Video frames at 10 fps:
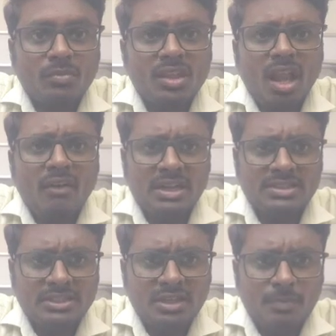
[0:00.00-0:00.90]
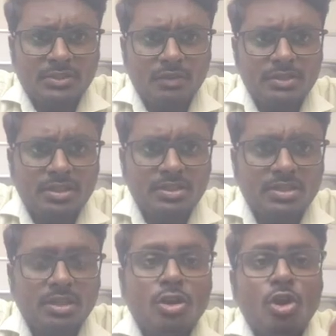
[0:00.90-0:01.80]
whereas interrupt service register
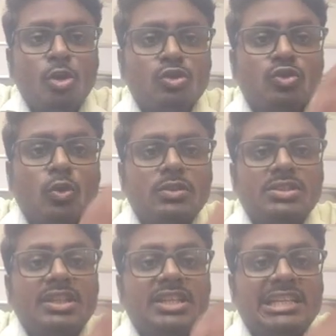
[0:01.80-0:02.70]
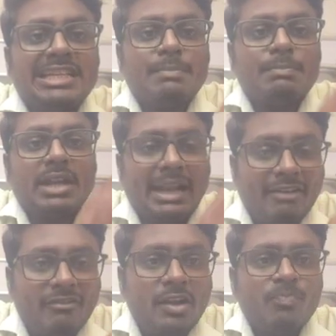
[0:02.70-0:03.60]
stores the interrupt level
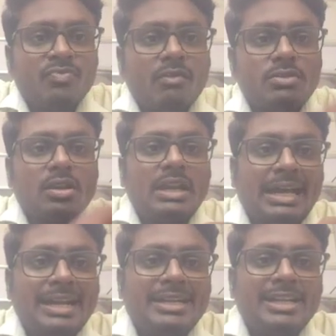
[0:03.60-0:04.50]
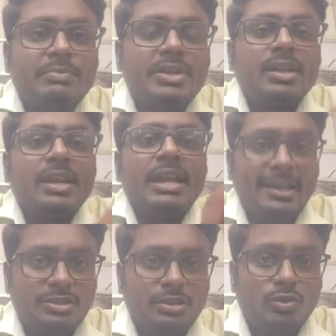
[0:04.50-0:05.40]
which are currently being
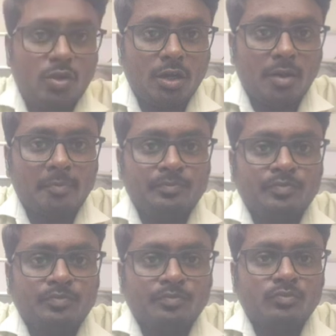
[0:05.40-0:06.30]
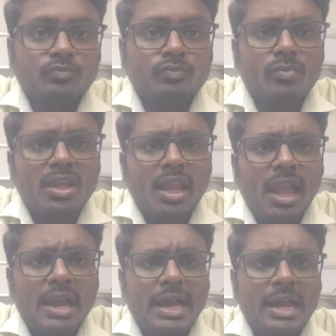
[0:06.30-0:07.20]
executed. And
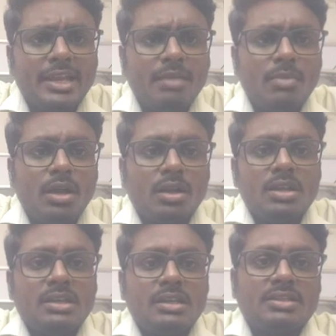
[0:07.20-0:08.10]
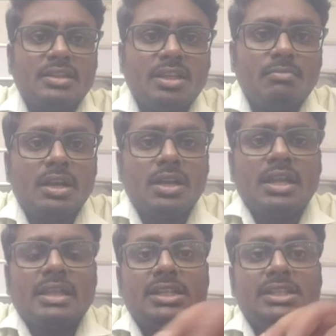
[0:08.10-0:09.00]
IMR is nothing but the
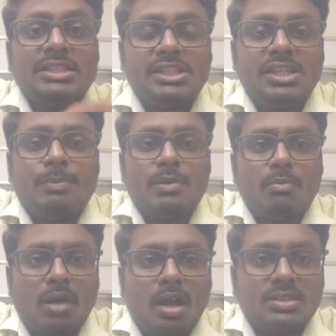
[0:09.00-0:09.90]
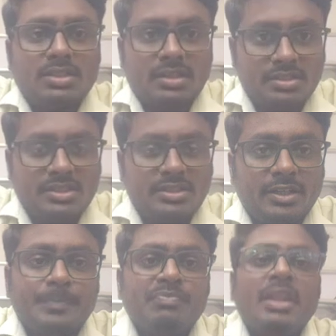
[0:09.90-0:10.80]
interrupt mask register.
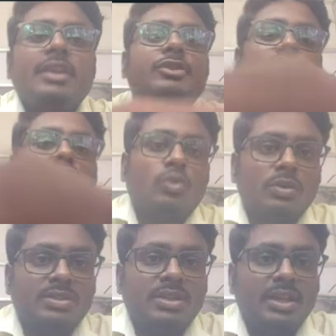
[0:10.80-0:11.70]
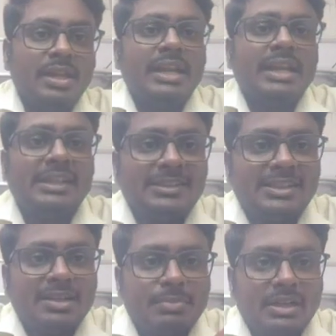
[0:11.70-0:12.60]
It stores the
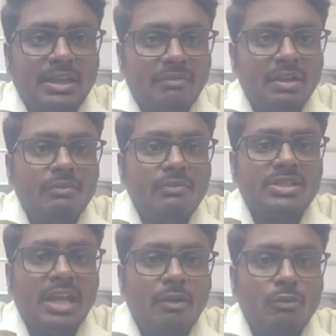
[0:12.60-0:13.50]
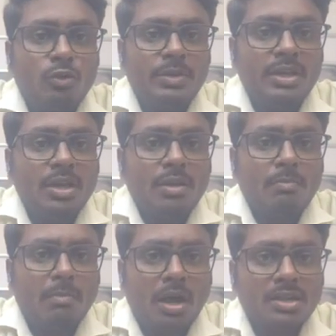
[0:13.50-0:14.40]
interrupt level which have to be
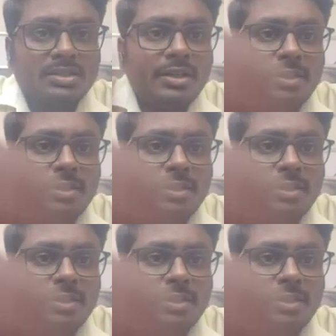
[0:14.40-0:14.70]
masked